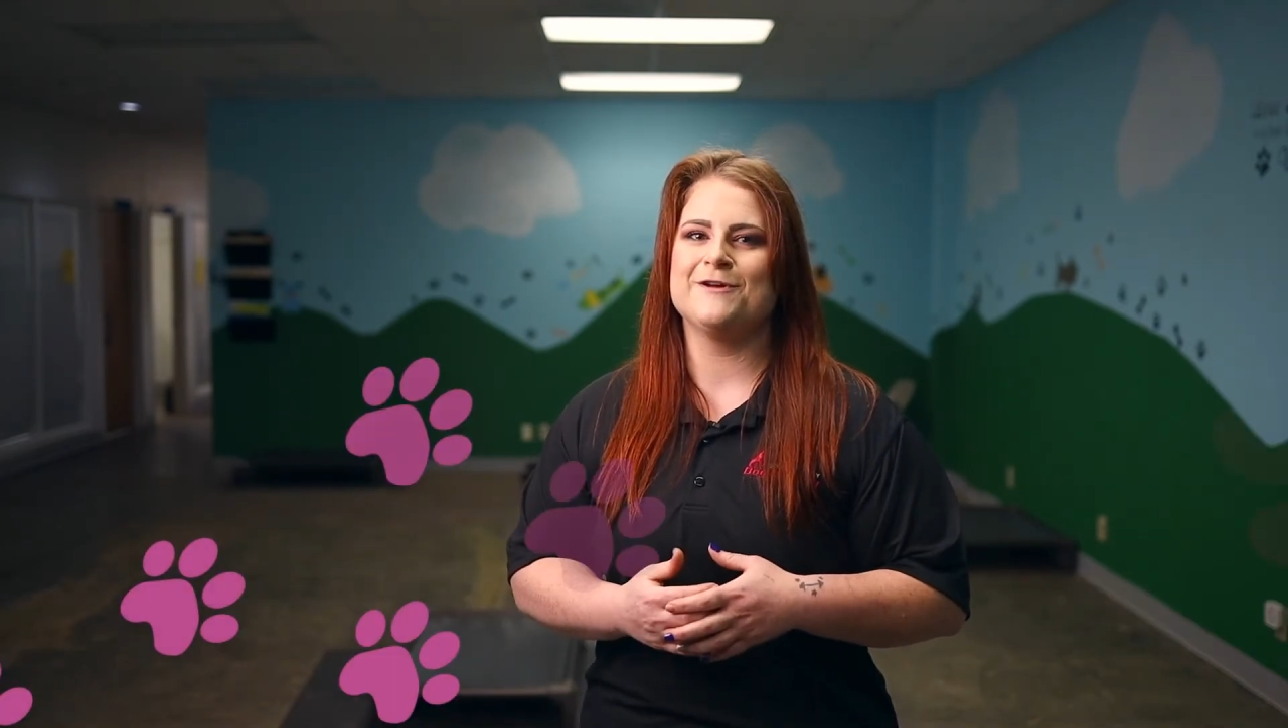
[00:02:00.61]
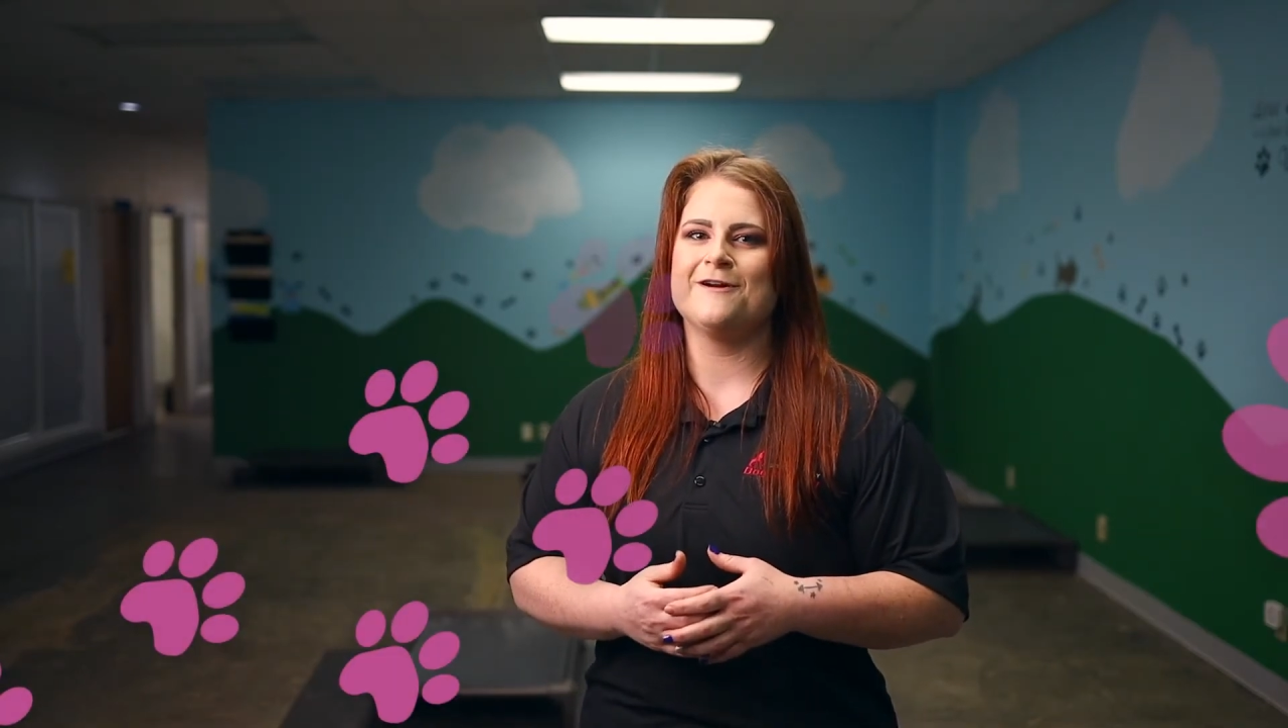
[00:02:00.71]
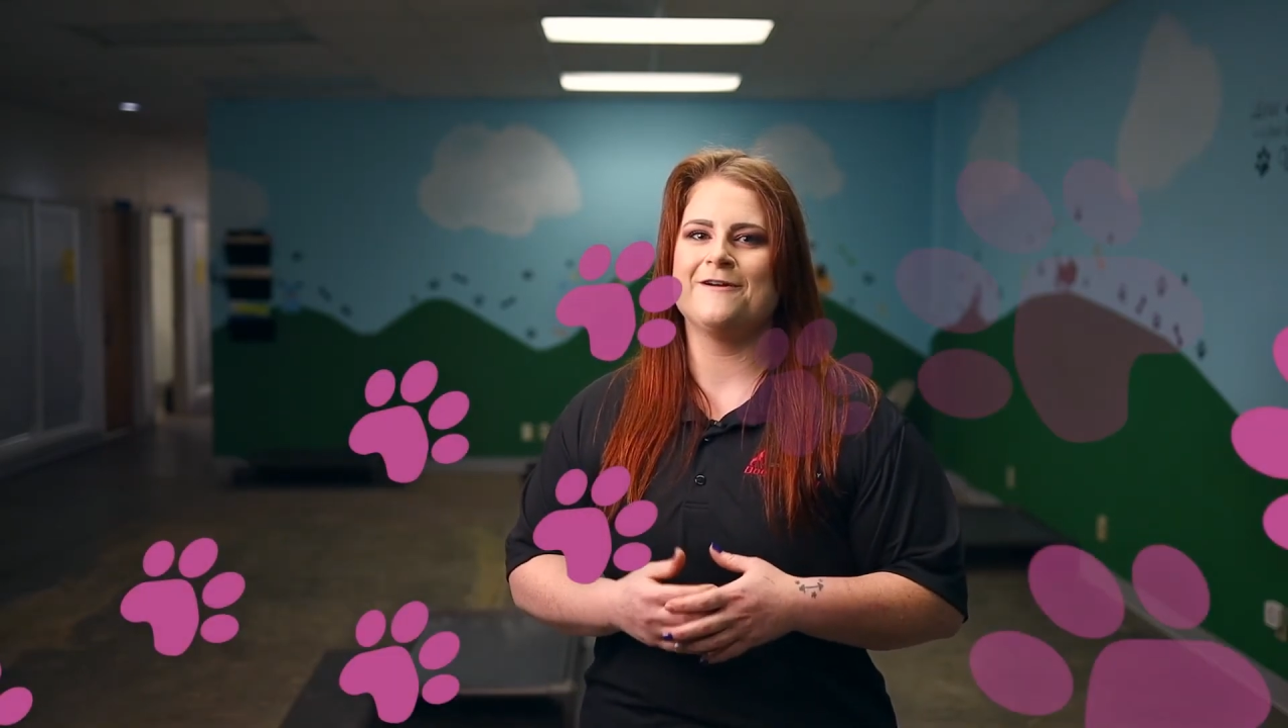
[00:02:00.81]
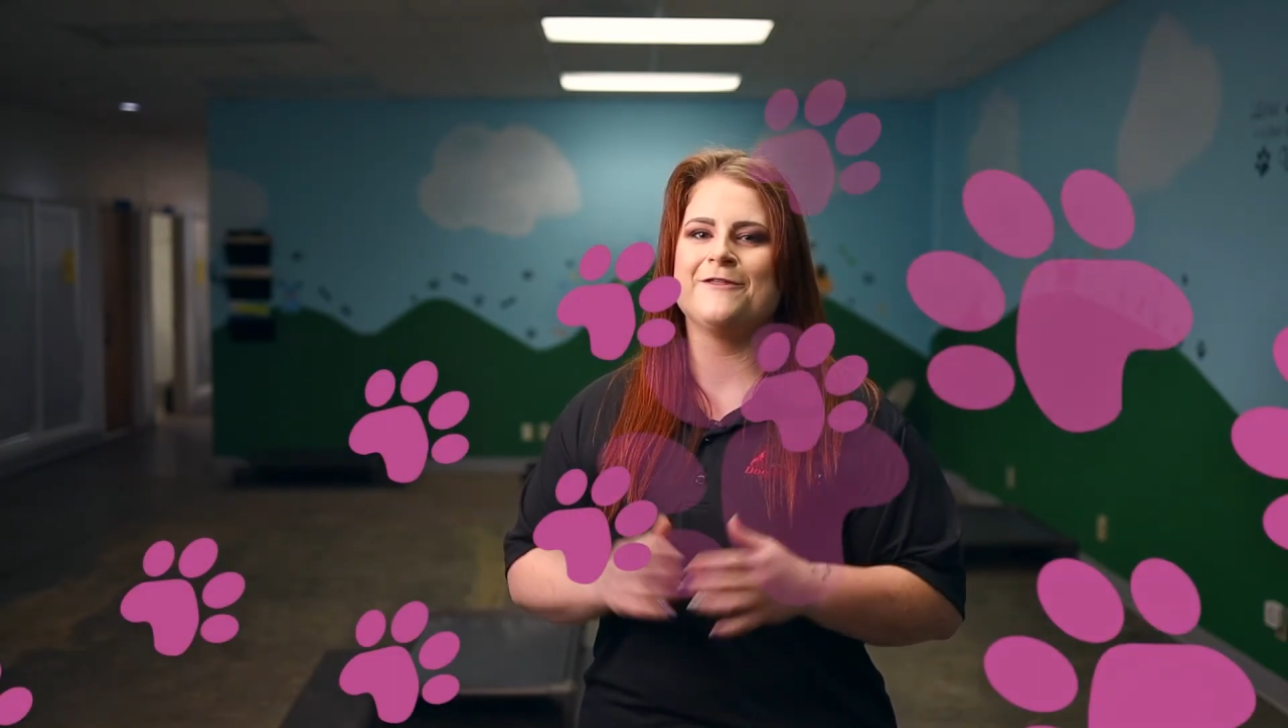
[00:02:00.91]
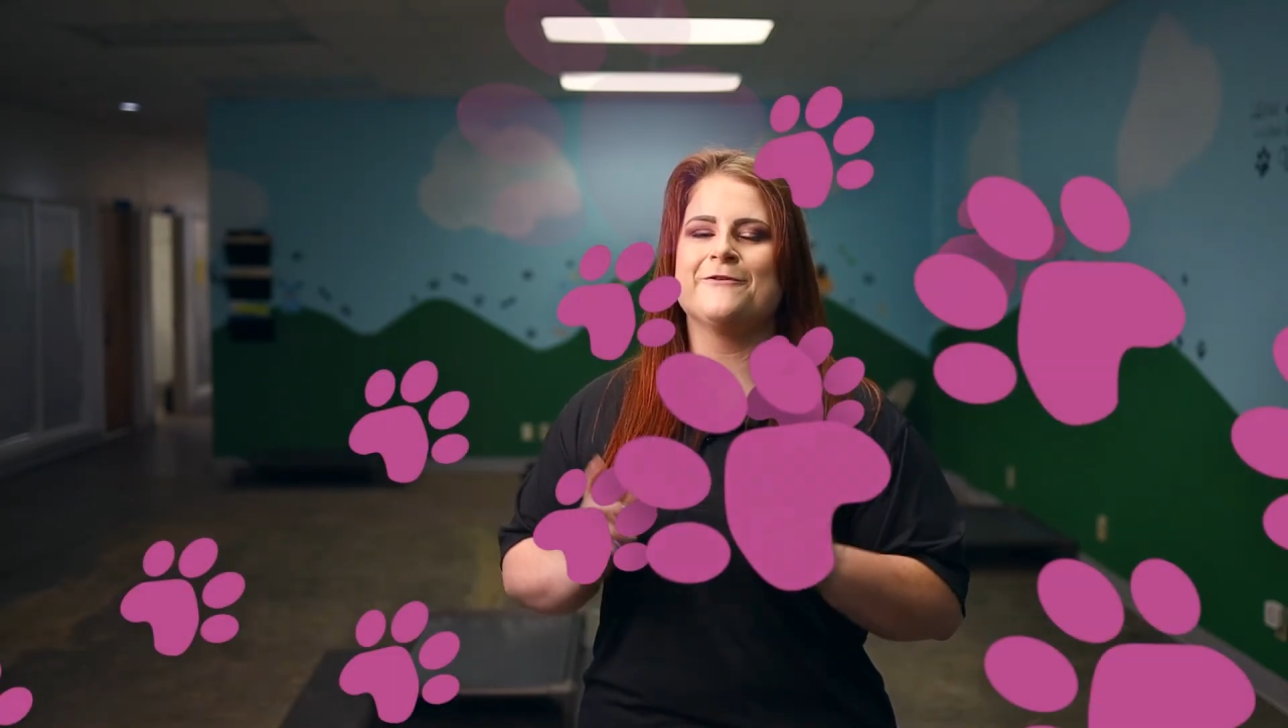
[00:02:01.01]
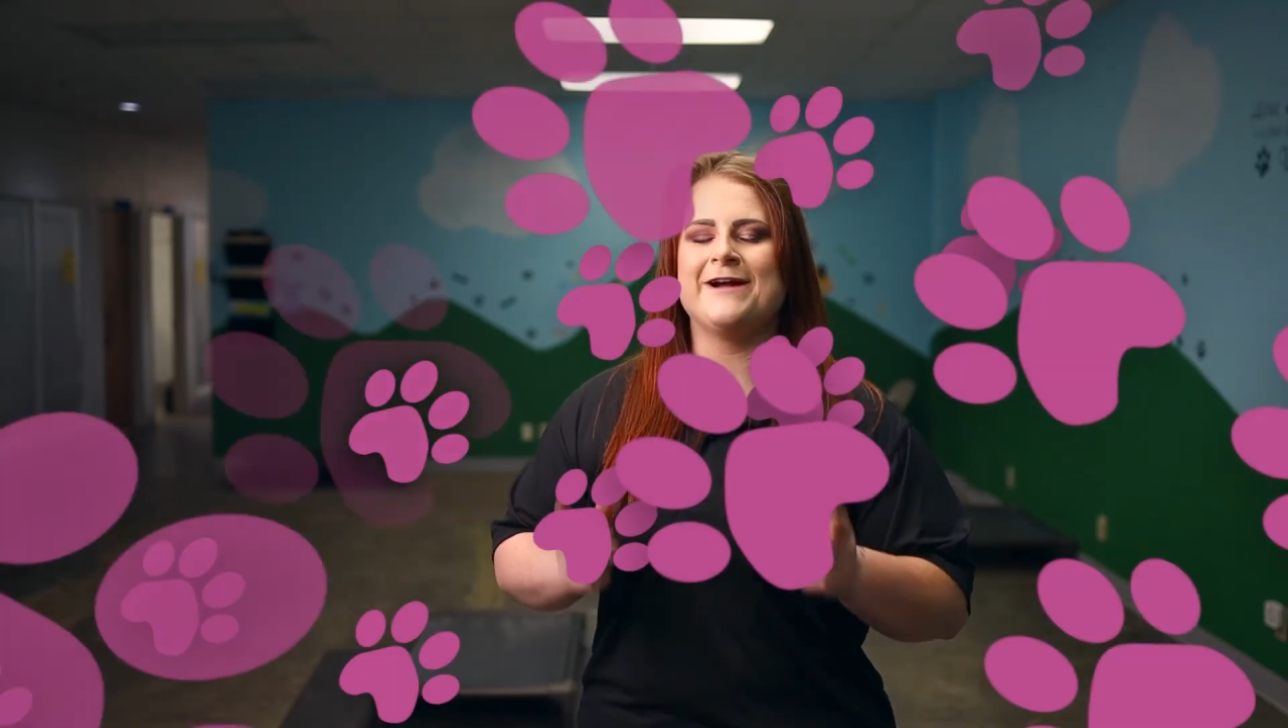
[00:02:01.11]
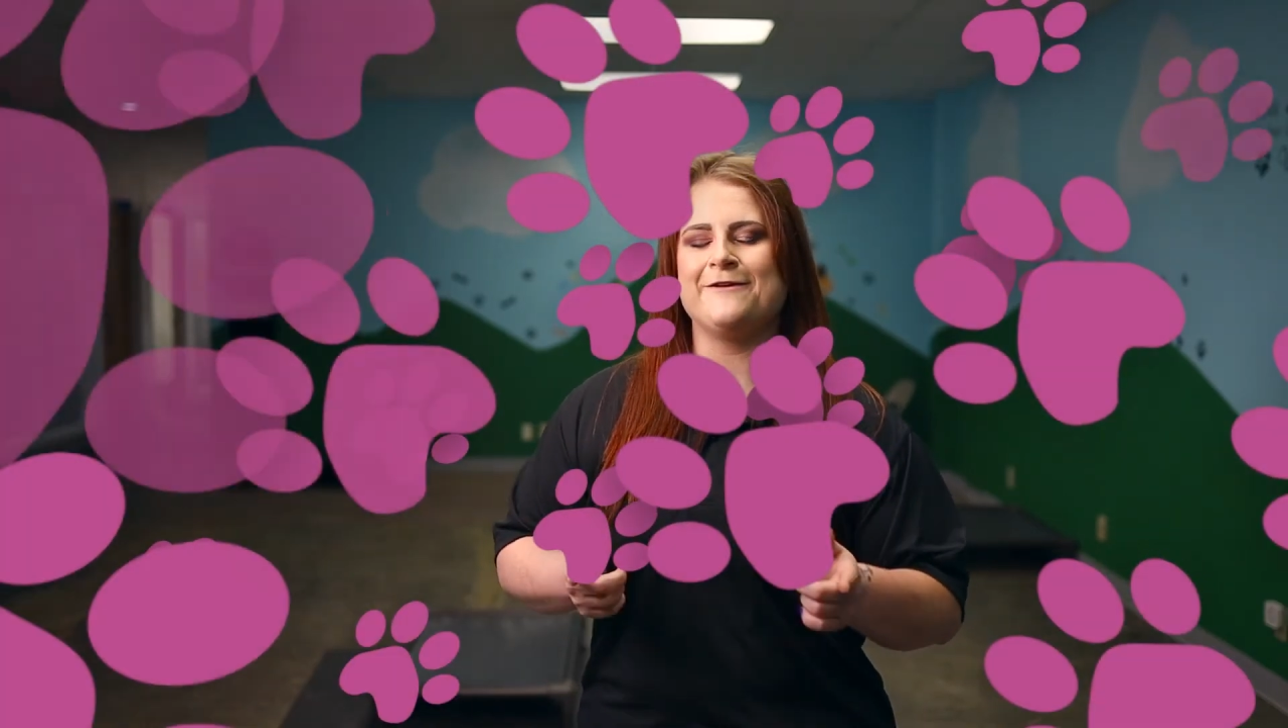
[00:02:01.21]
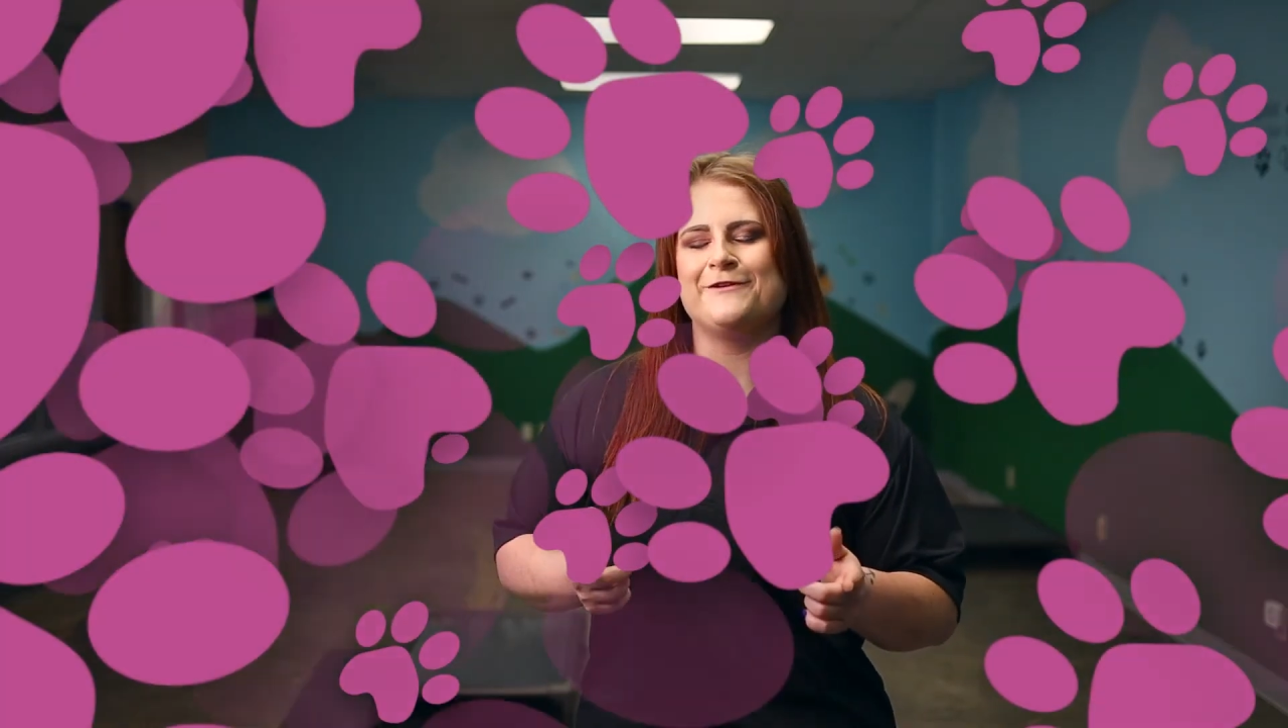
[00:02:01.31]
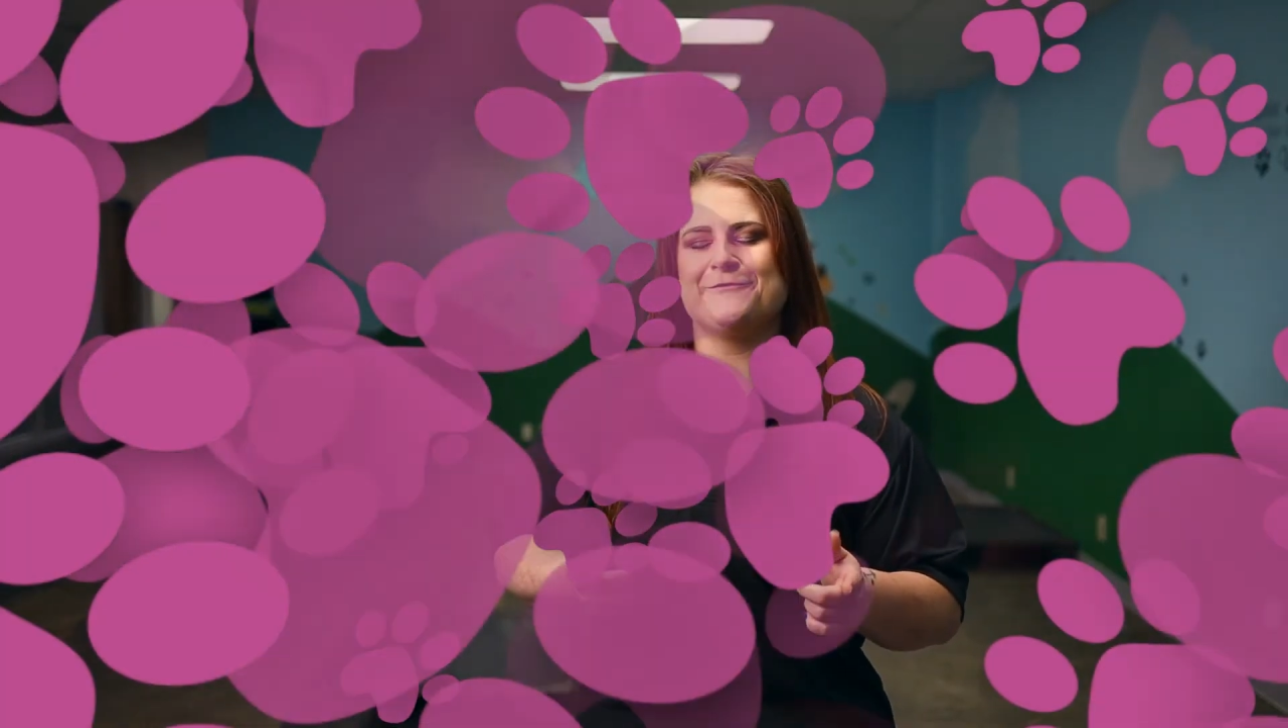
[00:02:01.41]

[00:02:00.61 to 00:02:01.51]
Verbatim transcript: we are the right fit